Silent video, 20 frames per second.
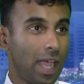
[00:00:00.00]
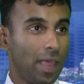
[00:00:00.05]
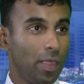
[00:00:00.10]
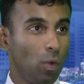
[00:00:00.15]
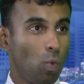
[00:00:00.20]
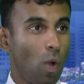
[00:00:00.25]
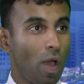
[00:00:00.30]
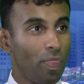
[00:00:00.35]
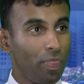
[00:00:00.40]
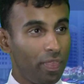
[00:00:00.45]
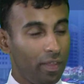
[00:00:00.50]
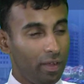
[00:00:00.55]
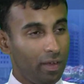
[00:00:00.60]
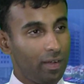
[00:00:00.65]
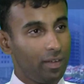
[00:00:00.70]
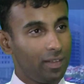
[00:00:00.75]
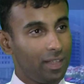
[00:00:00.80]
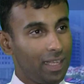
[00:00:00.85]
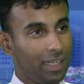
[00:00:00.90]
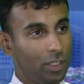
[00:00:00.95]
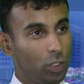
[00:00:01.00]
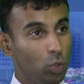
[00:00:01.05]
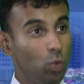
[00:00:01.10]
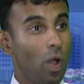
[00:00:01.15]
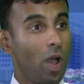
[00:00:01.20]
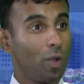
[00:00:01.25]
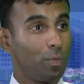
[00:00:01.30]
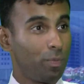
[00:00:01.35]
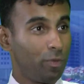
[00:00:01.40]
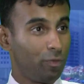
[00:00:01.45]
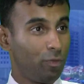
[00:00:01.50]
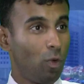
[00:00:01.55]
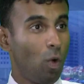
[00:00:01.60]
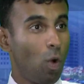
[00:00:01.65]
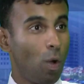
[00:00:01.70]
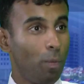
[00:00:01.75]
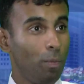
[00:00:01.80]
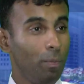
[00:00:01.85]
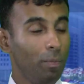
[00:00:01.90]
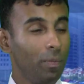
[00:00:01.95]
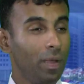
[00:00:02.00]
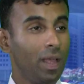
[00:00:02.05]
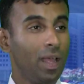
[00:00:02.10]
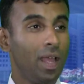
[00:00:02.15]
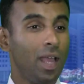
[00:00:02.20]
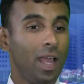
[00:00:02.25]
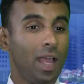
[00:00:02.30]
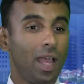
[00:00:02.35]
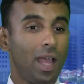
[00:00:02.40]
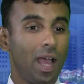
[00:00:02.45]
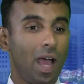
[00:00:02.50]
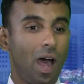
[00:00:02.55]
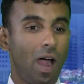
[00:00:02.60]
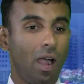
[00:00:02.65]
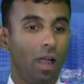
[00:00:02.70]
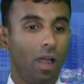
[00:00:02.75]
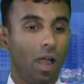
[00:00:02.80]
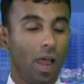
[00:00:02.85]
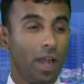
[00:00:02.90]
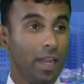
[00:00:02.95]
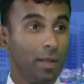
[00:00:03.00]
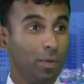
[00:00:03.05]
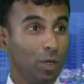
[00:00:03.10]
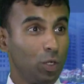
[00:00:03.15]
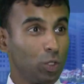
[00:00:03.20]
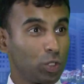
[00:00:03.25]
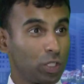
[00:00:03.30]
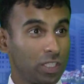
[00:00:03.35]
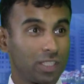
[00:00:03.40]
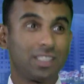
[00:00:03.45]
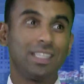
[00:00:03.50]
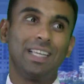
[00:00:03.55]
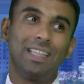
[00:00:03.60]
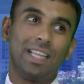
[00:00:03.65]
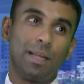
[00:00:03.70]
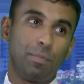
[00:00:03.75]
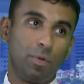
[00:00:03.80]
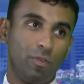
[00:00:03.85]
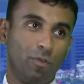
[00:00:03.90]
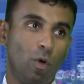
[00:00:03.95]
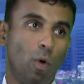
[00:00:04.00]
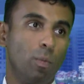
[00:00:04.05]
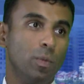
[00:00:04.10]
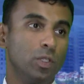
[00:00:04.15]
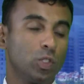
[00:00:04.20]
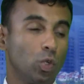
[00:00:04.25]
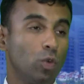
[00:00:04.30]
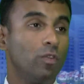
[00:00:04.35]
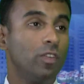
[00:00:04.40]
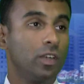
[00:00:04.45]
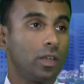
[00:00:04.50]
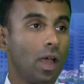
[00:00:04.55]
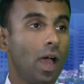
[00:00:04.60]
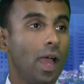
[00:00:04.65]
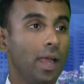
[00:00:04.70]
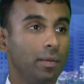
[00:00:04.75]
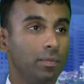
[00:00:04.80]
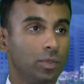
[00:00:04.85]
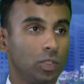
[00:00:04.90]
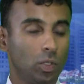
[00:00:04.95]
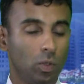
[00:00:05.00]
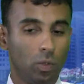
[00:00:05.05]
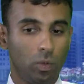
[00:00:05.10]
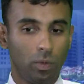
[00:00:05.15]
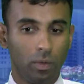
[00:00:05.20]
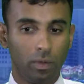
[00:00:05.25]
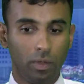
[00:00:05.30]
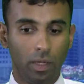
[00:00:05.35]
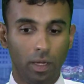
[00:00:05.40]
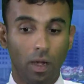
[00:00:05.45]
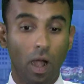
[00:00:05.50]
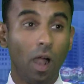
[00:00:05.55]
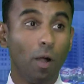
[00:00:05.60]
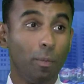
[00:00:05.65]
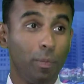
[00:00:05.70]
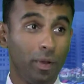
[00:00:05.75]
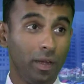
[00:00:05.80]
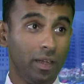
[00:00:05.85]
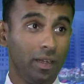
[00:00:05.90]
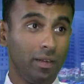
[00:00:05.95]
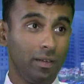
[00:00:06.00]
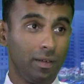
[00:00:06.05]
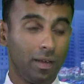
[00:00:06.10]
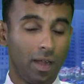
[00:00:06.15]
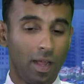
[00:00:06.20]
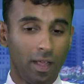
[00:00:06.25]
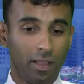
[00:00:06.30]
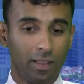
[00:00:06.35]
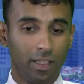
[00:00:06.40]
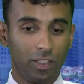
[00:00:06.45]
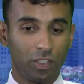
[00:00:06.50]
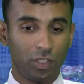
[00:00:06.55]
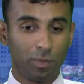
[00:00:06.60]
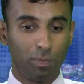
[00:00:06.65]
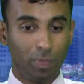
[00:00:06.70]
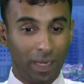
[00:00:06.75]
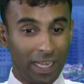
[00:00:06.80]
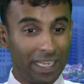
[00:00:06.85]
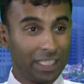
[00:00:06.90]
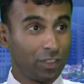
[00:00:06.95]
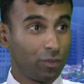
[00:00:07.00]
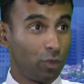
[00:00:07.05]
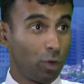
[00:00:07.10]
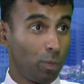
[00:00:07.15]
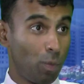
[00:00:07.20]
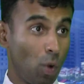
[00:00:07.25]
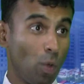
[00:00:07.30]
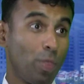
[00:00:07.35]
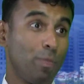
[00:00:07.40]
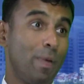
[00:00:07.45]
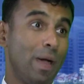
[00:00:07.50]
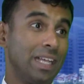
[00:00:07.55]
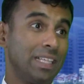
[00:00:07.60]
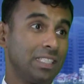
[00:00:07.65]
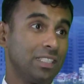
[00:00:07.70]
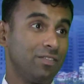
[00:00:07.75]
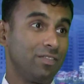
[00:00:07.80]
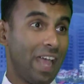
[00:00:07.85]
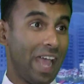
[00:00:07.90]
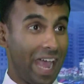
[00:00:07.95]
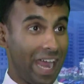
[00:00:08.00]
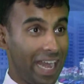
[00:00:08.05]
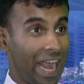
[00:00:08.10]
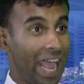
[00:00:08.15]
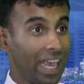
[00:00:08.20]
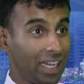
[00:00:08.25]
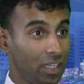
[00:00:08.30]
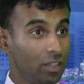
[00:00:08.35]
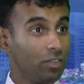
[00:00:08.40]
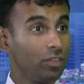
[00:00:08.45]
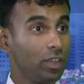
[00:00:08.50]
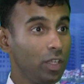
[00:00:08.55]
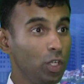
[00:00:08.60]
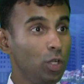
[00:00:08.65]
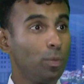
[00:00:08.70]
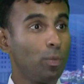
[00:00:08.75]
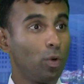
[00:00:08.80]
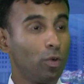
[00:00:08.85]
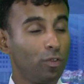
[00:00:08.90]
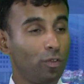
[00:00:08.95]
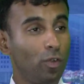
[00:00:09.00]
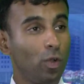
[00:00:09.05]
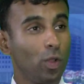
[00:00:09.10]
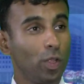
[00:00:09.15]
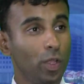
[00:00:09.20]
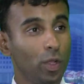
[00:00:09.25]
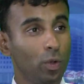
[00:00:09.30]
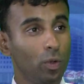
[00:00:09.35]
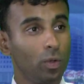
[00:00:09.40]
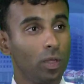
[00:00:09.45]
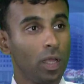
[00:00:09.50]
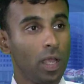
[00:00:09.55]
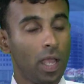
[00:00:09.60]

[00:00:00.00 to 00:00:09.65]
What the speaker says: and the 1/3 that do outperform are unable to sustain that performance over time. So in our opinion, there's a place for both passive and active in your portfolio.